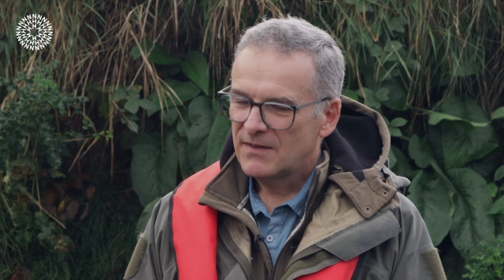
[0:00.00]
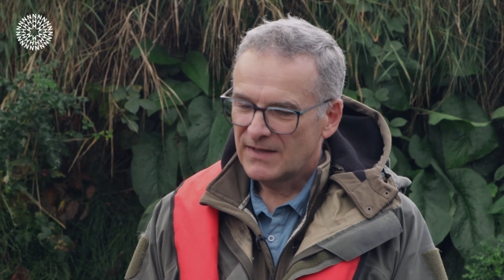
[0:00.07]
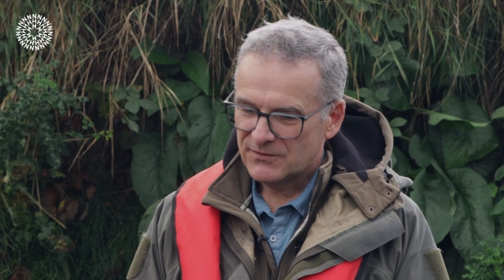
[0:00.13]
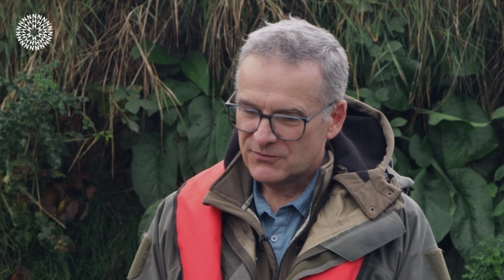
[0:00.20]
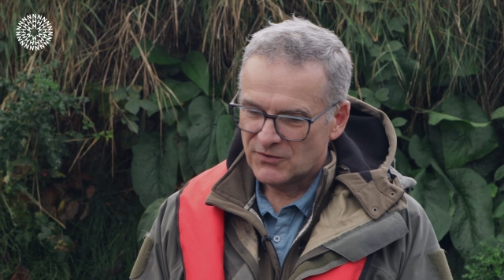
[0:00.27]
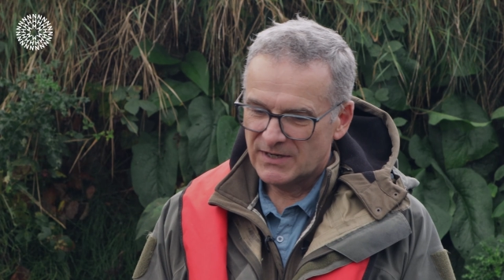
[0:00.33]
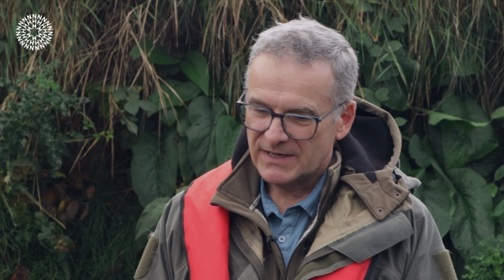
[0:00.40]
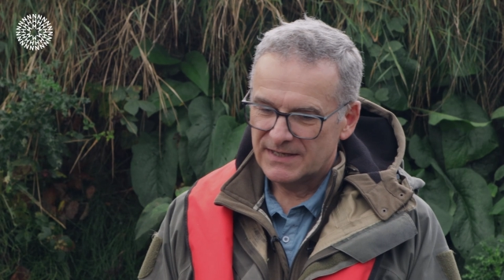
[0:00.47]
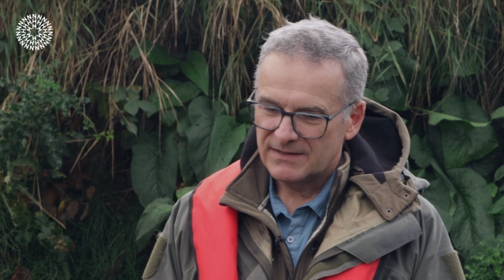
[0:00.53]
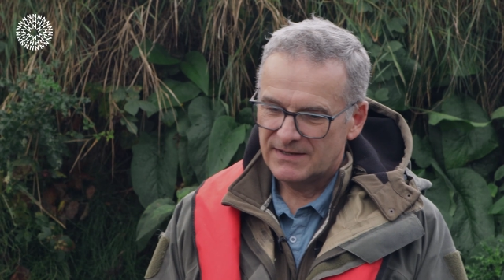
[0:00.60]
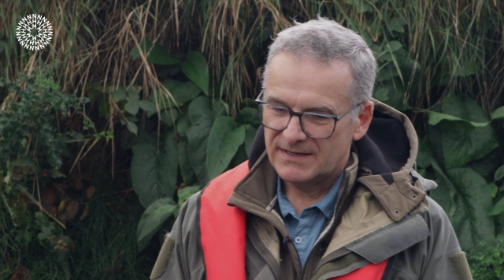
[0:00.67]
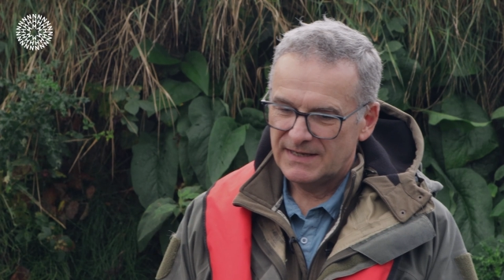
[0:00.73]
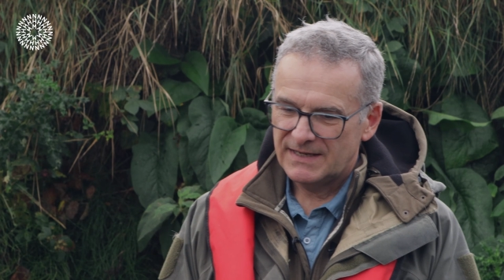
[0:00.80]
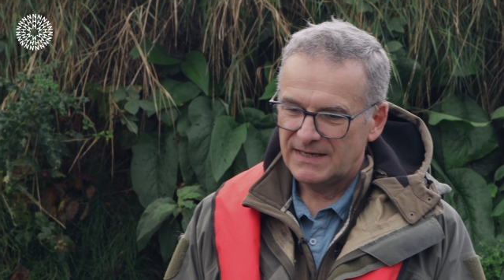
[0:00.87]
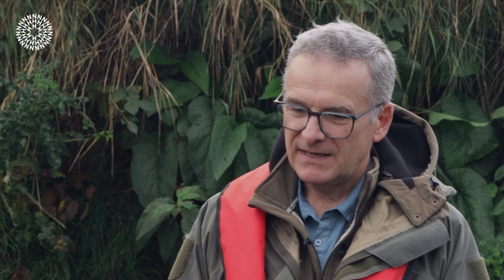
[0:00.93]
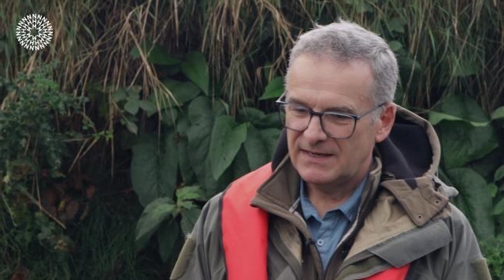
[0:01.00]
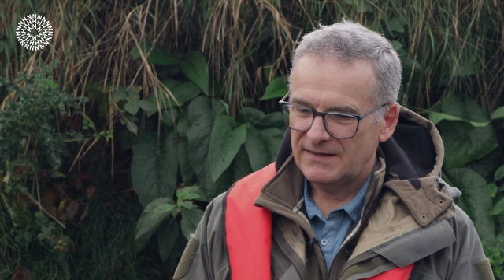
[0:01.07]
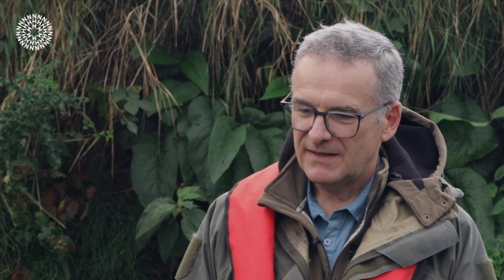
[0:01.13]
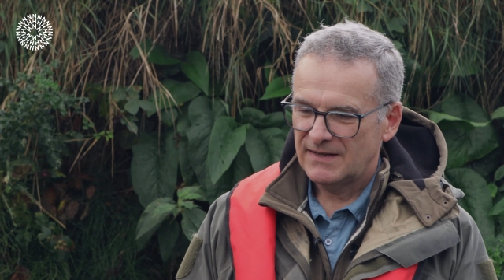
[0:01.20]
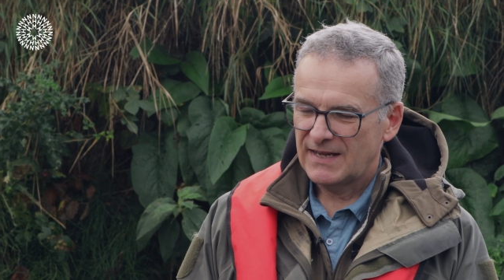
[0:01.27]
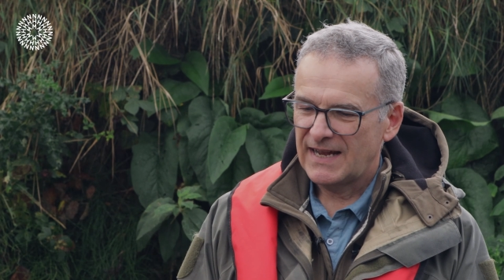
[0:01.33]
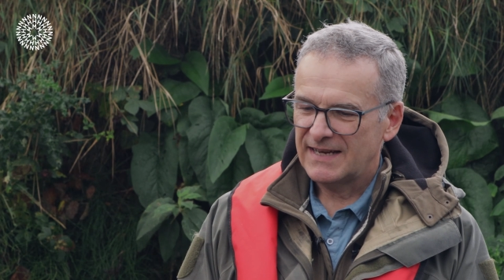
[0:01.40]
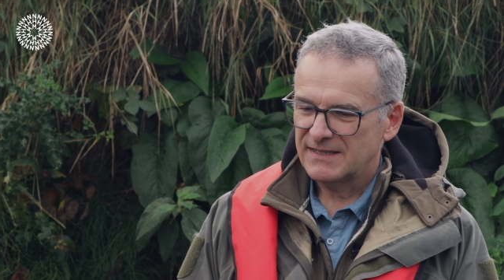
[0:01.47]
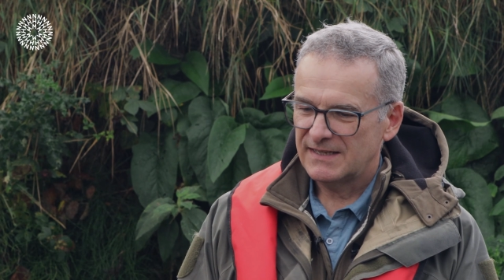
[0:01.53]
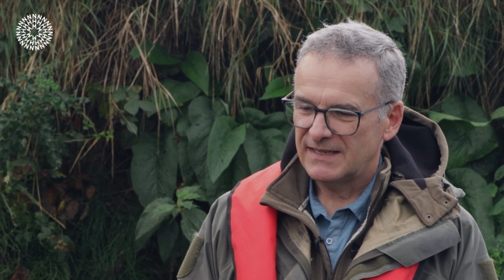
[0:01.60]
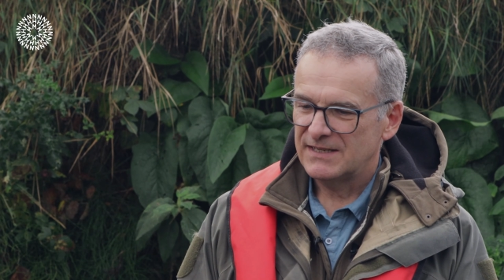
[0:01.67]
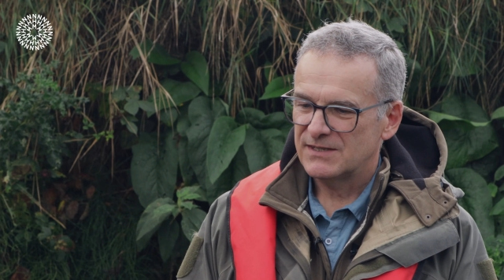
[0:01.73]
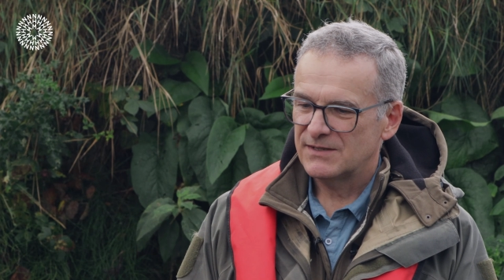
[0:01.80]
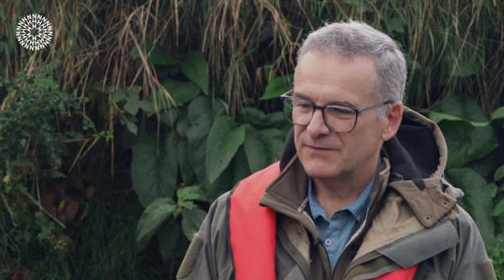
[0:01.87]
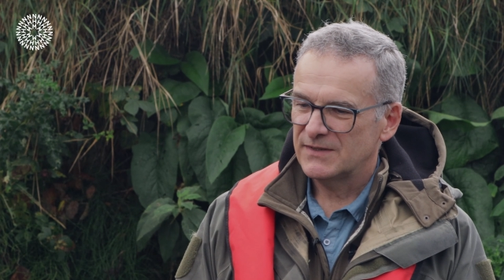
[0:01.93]
That's right. The
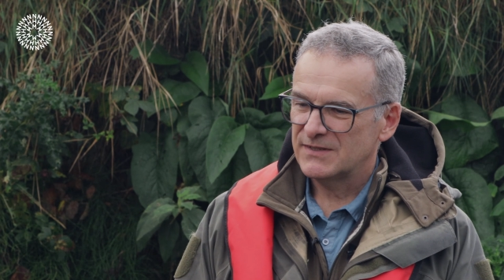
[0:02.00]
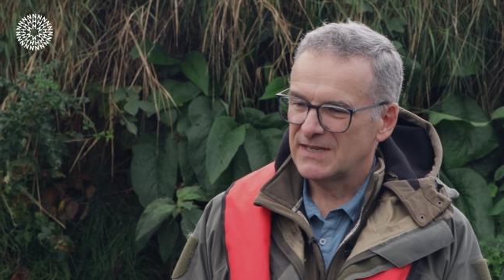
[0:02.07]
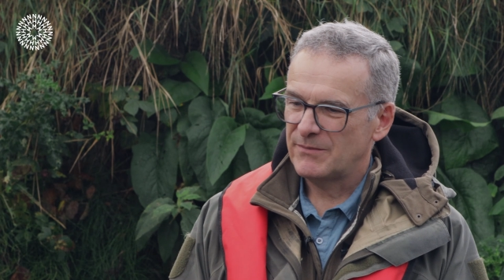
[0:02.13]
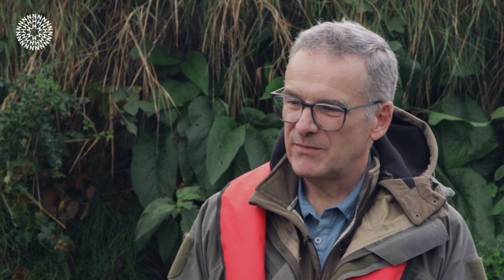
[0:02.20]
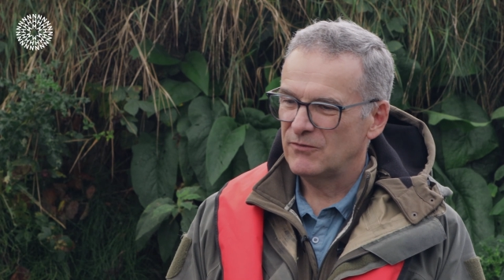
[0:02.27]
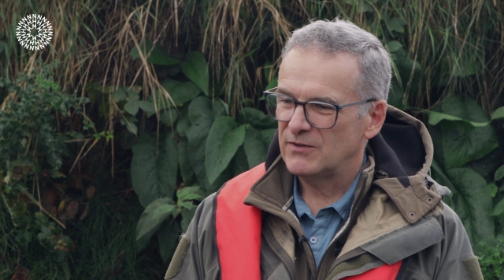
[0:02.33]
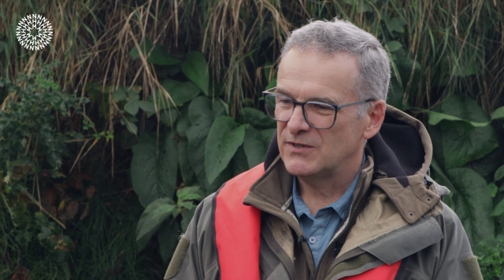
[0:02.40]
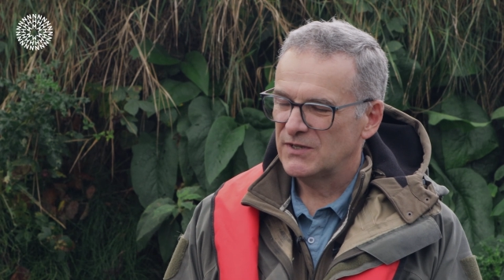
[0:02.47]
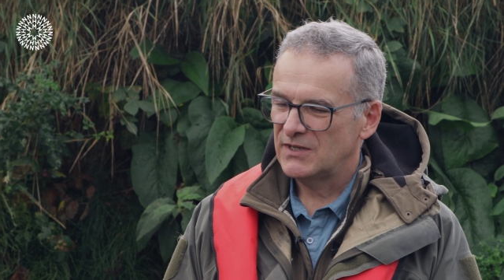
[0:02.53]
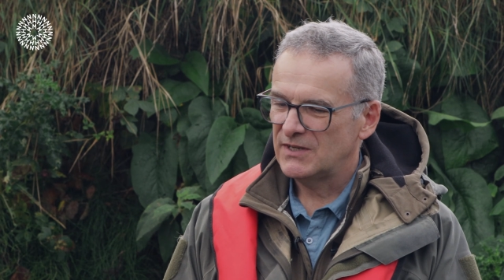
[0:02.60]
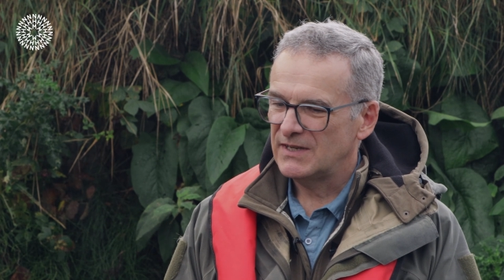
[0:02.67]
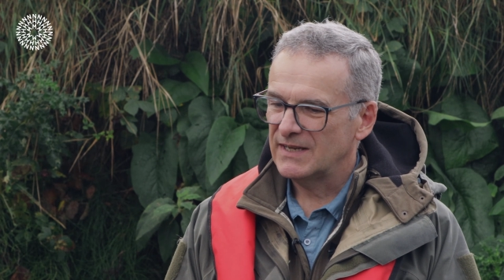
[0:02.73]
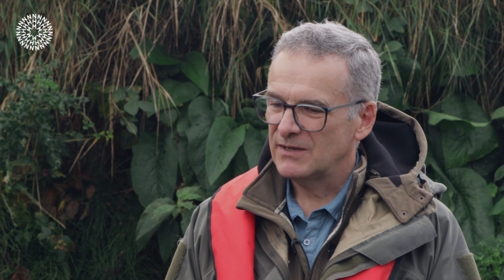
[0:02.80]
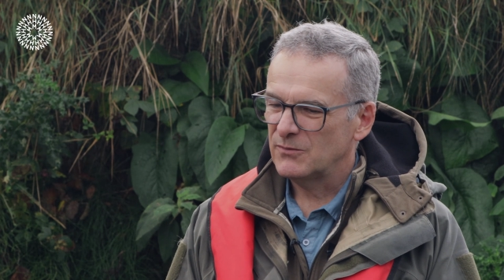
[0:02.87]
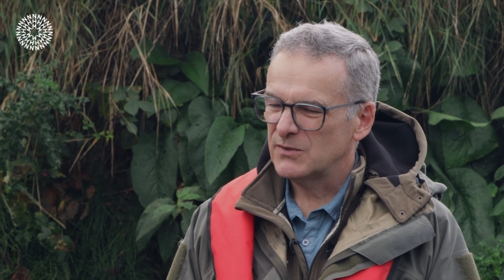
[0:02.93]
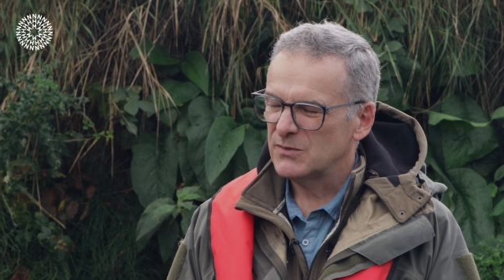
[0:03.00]
catalyst for salmon returning